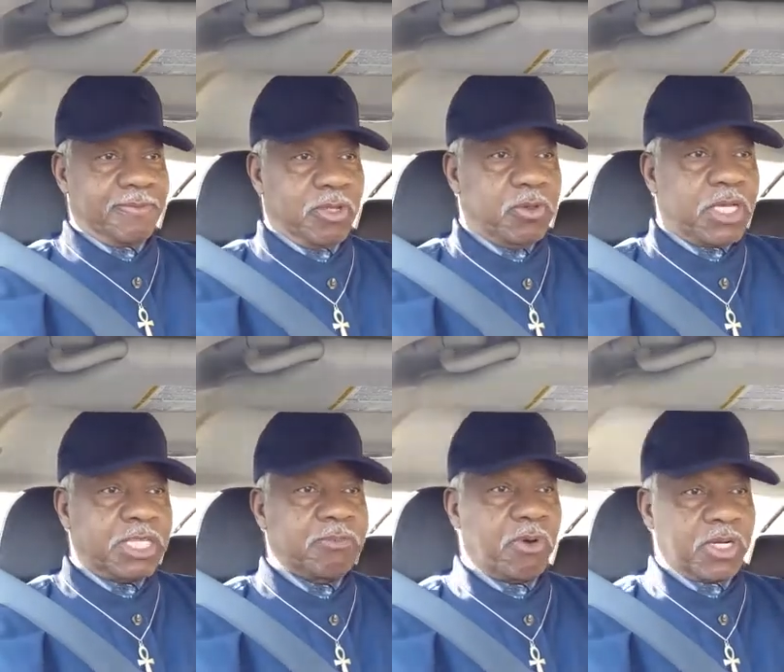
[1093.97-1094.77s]
who
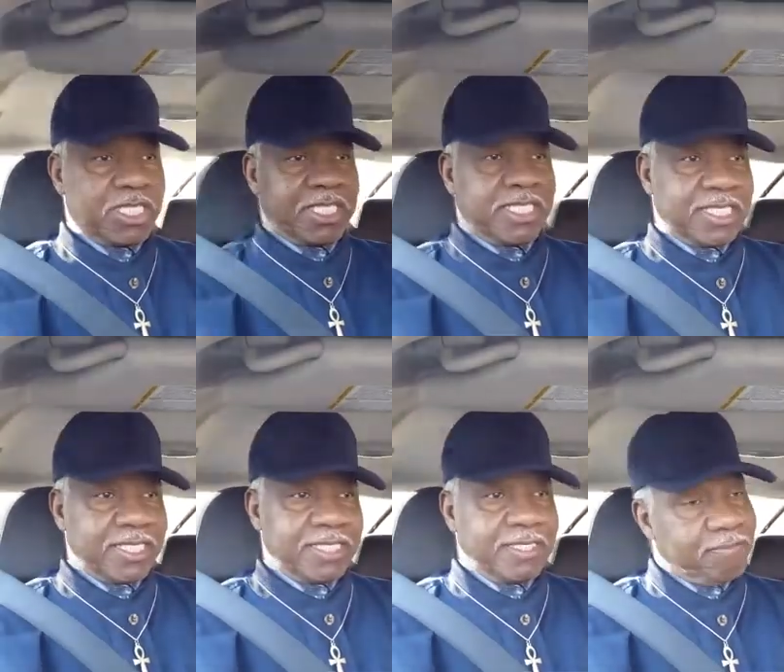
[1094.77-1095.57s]
does mortgages.
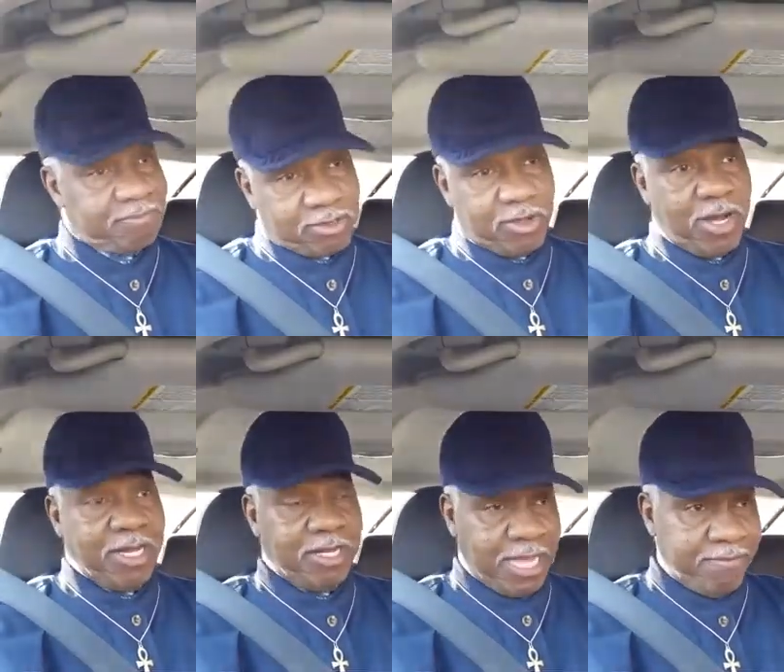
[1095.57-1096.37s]
So I
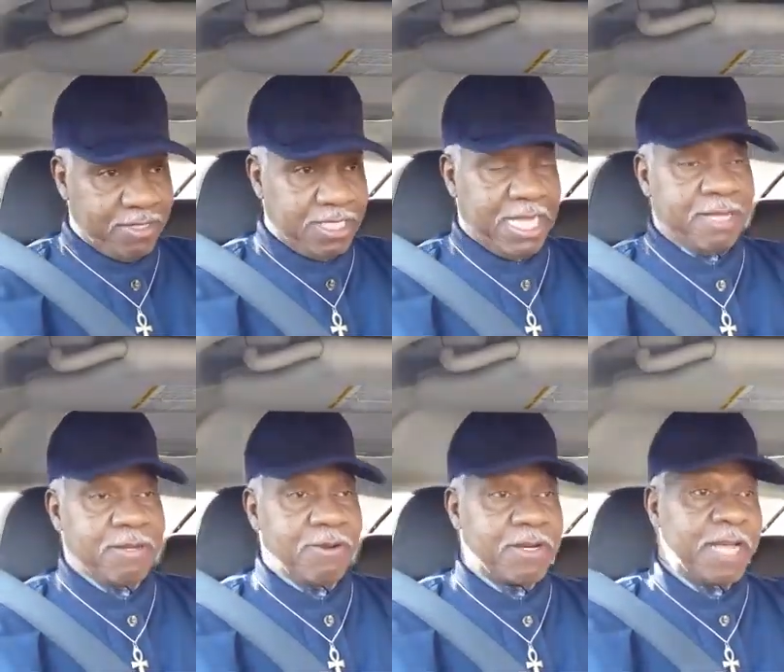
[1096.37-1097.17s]
gave her name
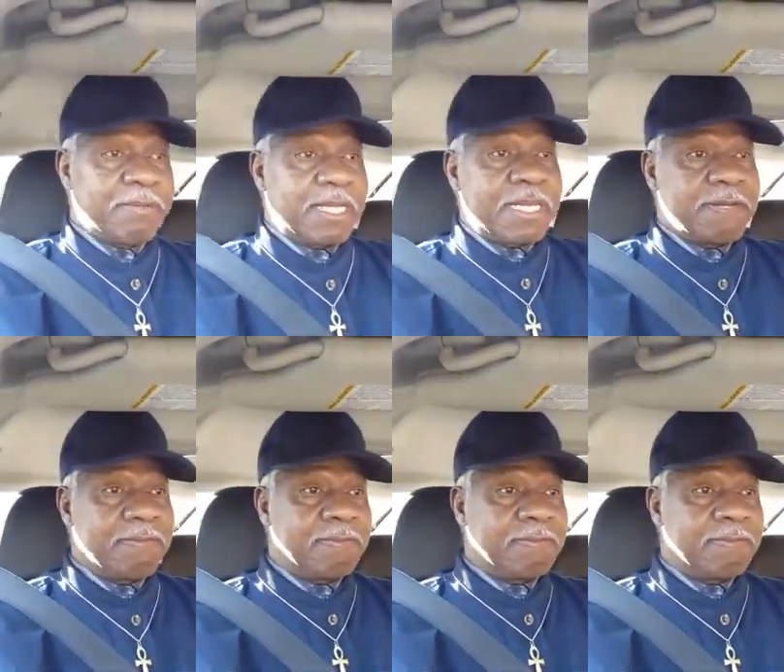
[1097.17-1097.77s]
to him.